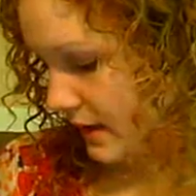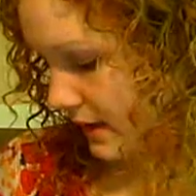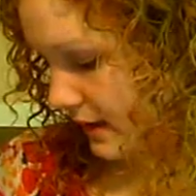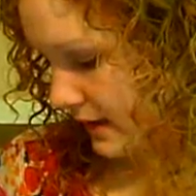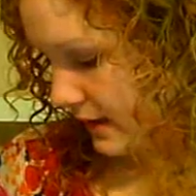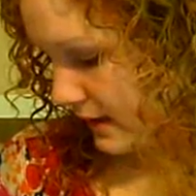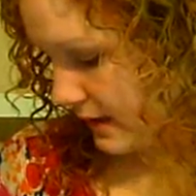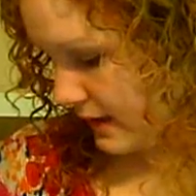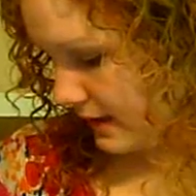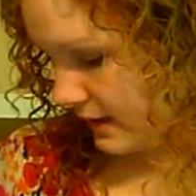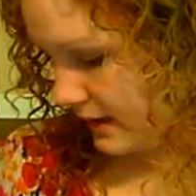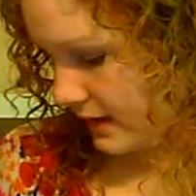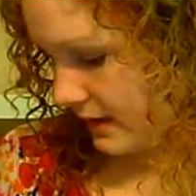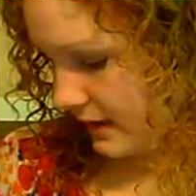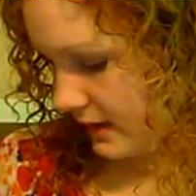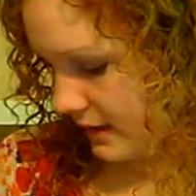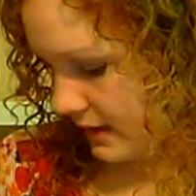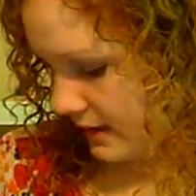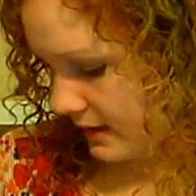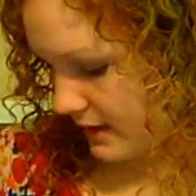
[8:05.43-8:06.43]

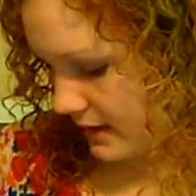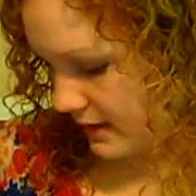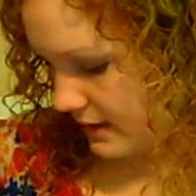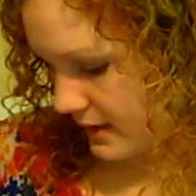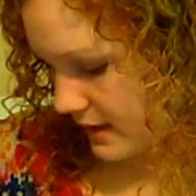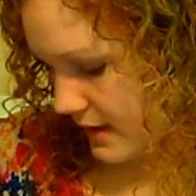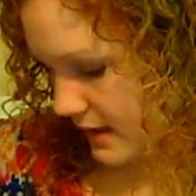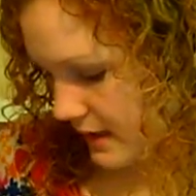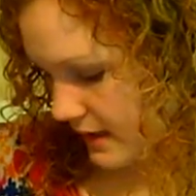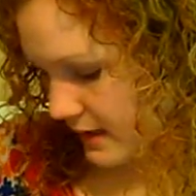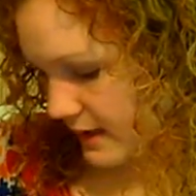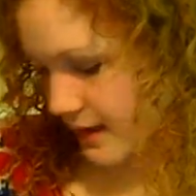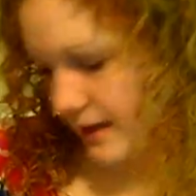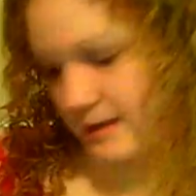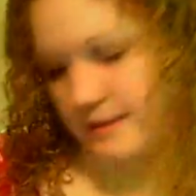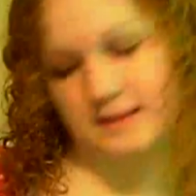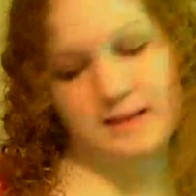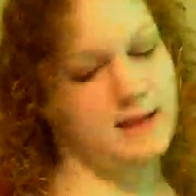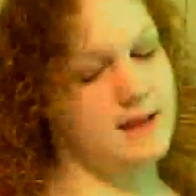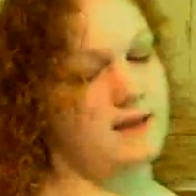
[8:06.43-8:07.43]
then
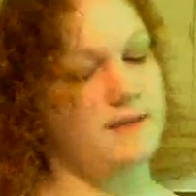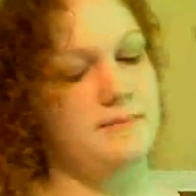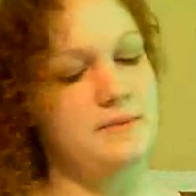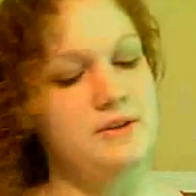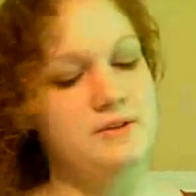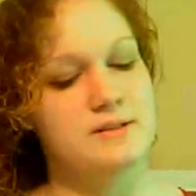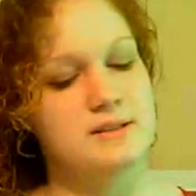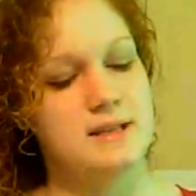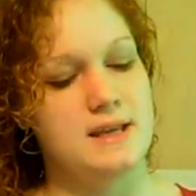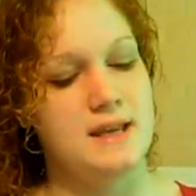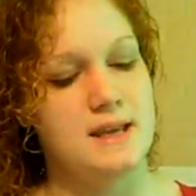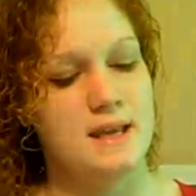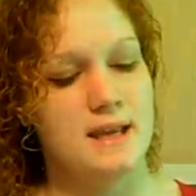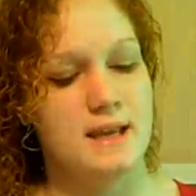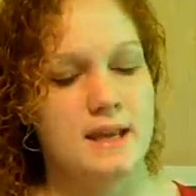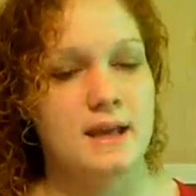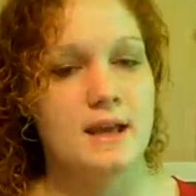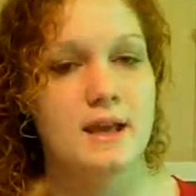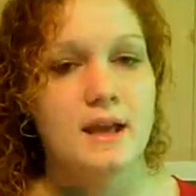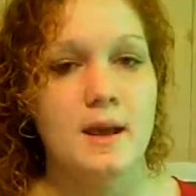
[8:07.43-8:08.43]
next I'm
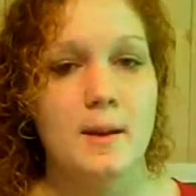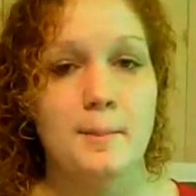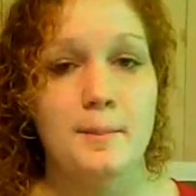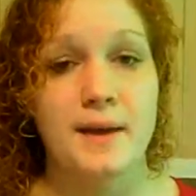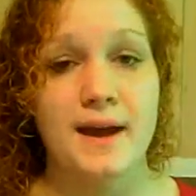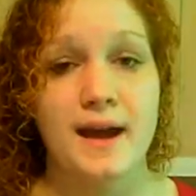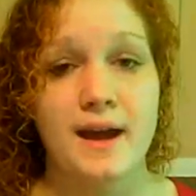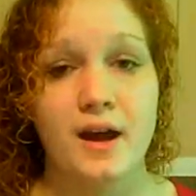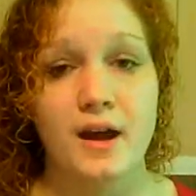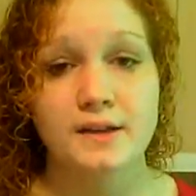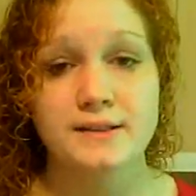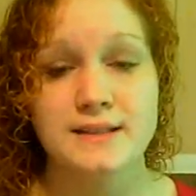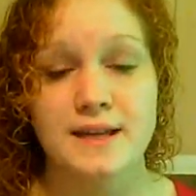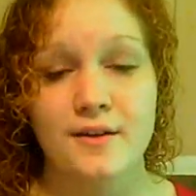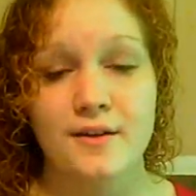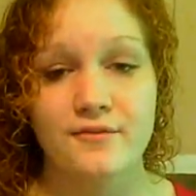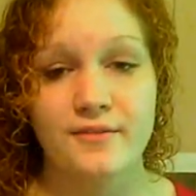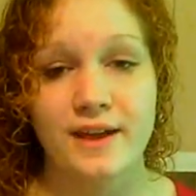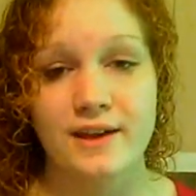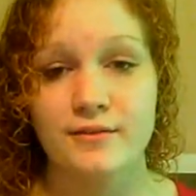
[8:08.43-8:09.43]
using my
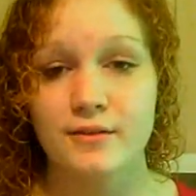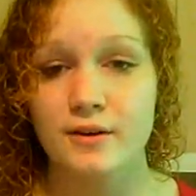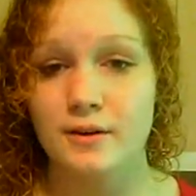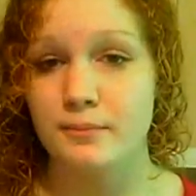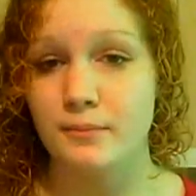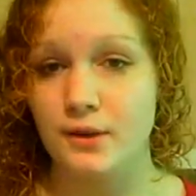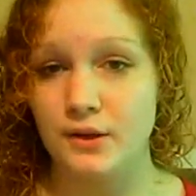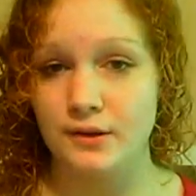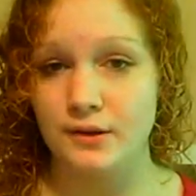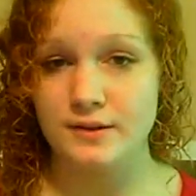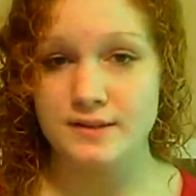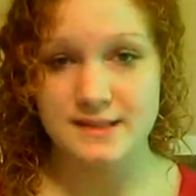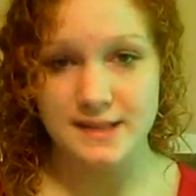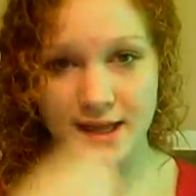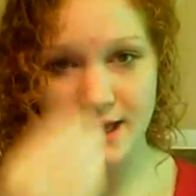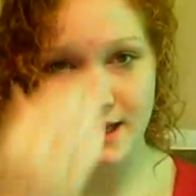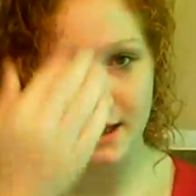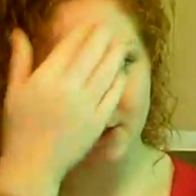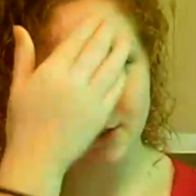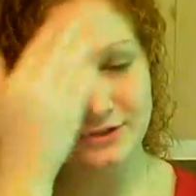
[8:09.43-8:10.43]
all-time favorite mousse.
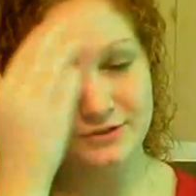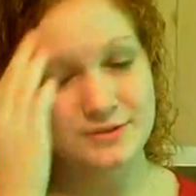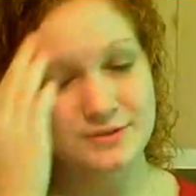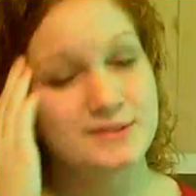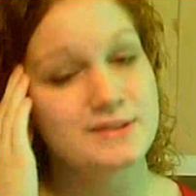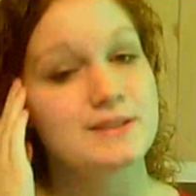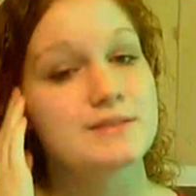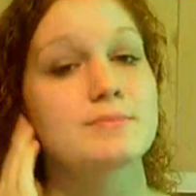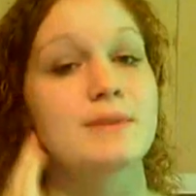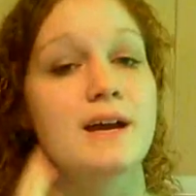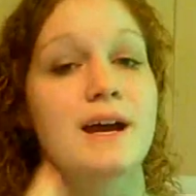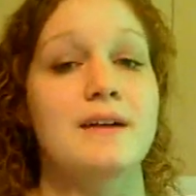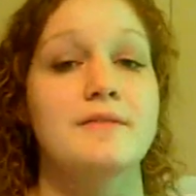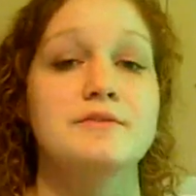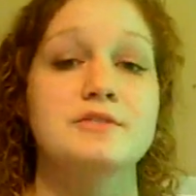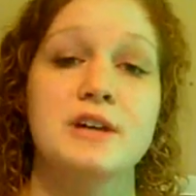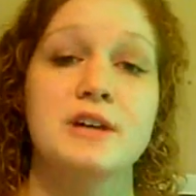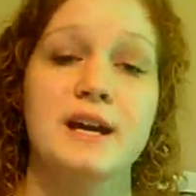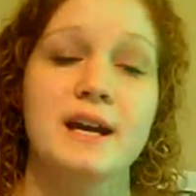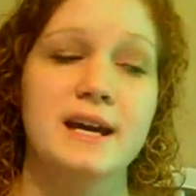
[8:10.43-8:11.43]
I choose this.
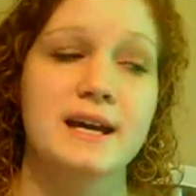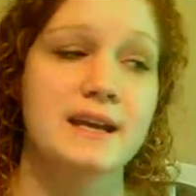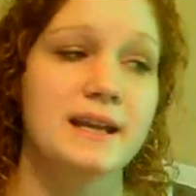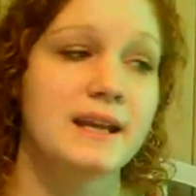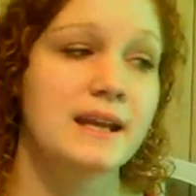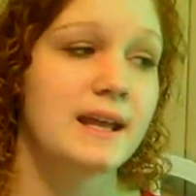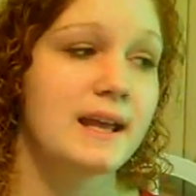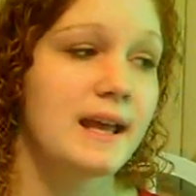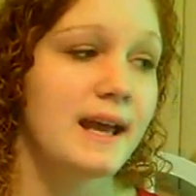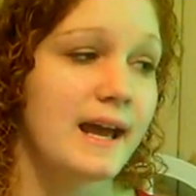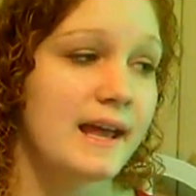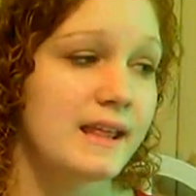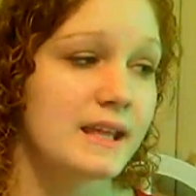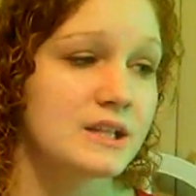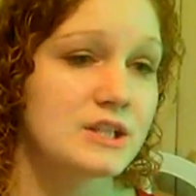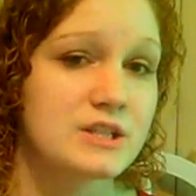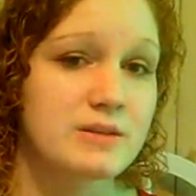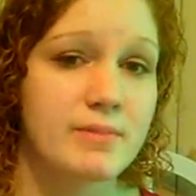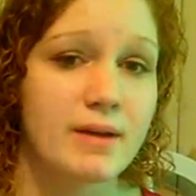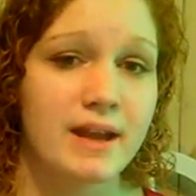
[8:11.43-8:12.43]
I've tried I
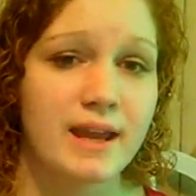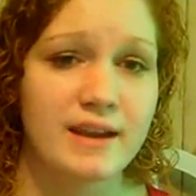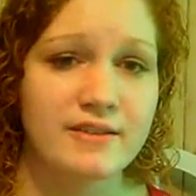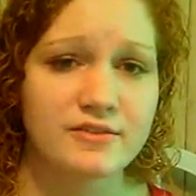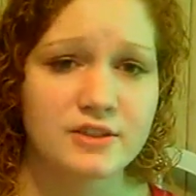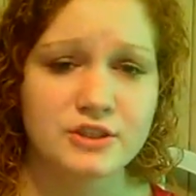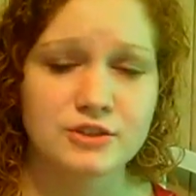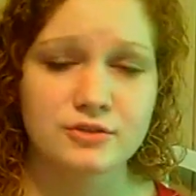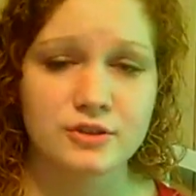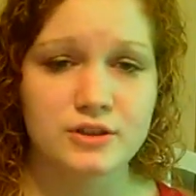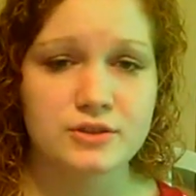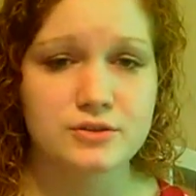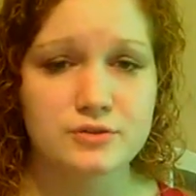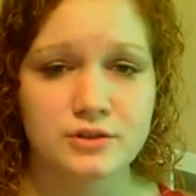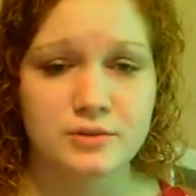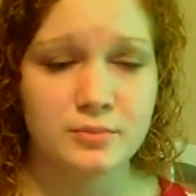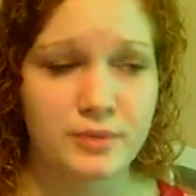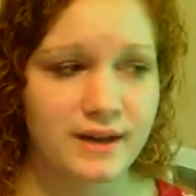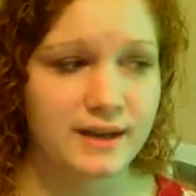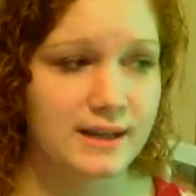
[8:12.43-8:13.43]
think just about every
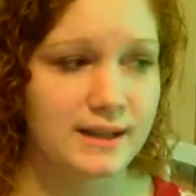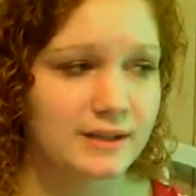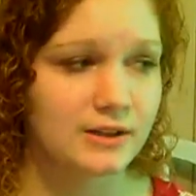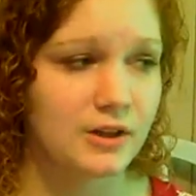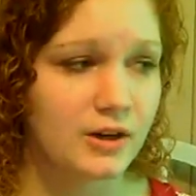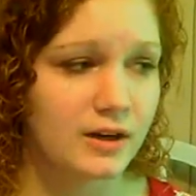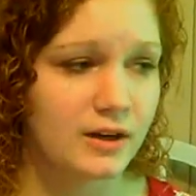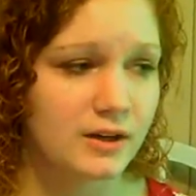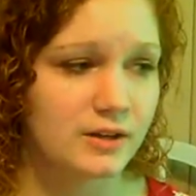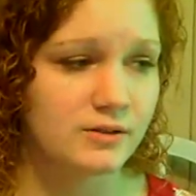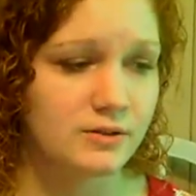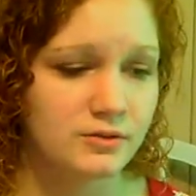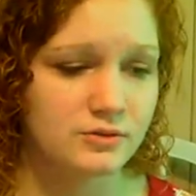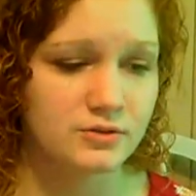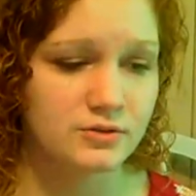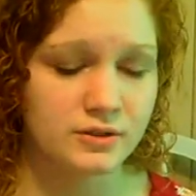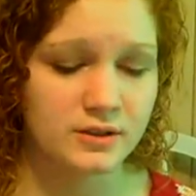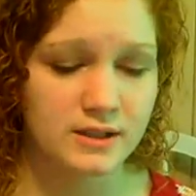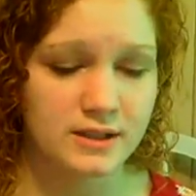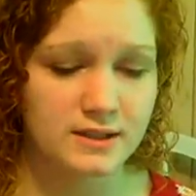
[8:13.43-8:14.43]
drugstore brand. Garnier
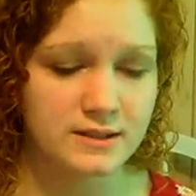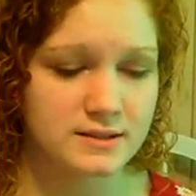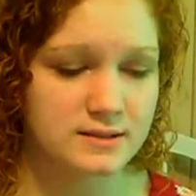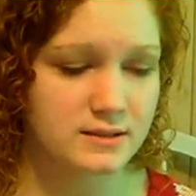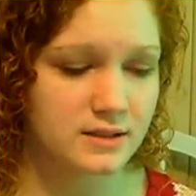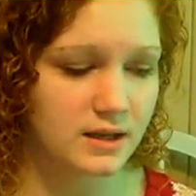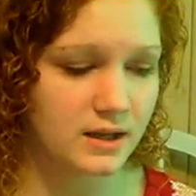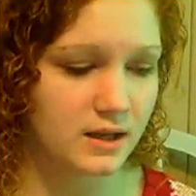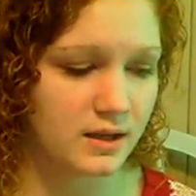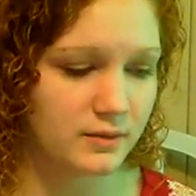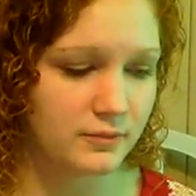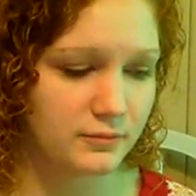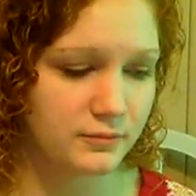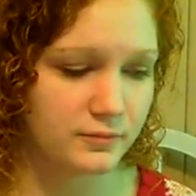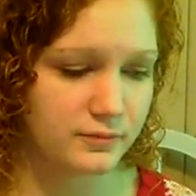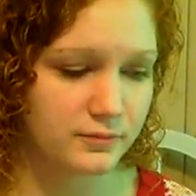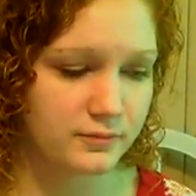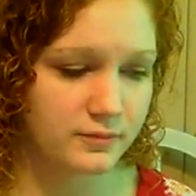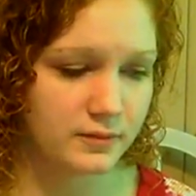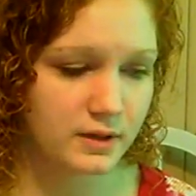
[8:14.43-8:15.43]
Noutrise,
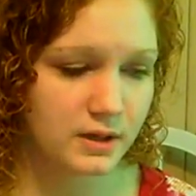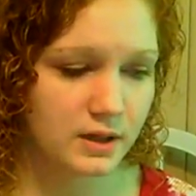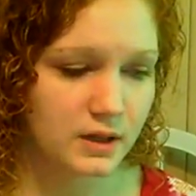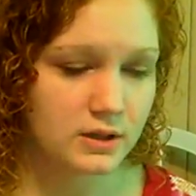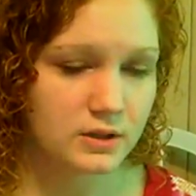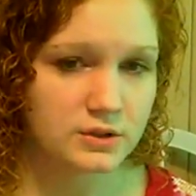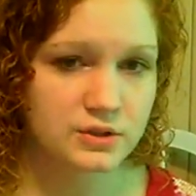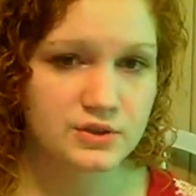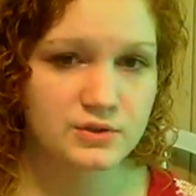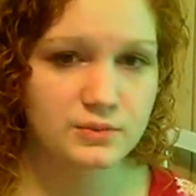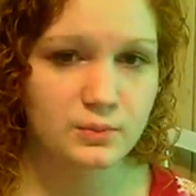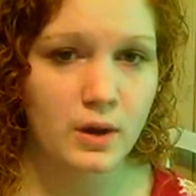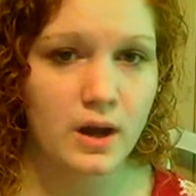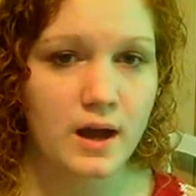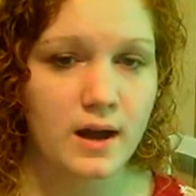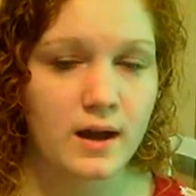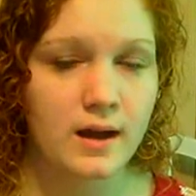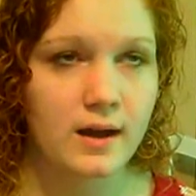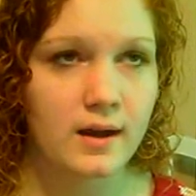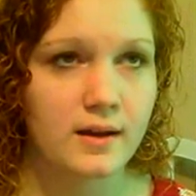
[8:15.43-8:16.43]

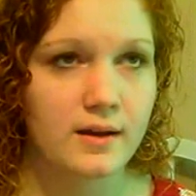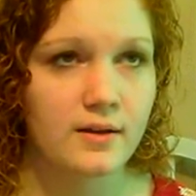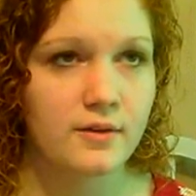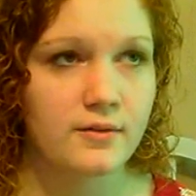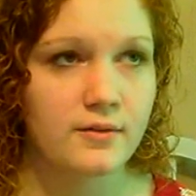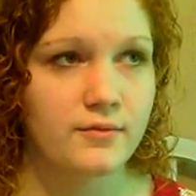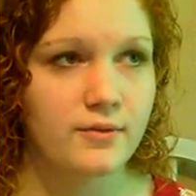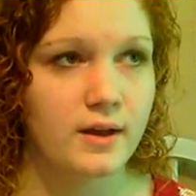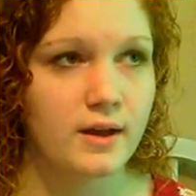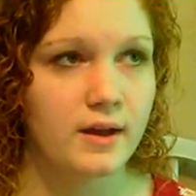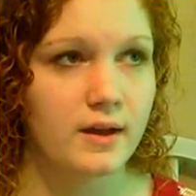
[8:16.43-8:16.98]
Suave,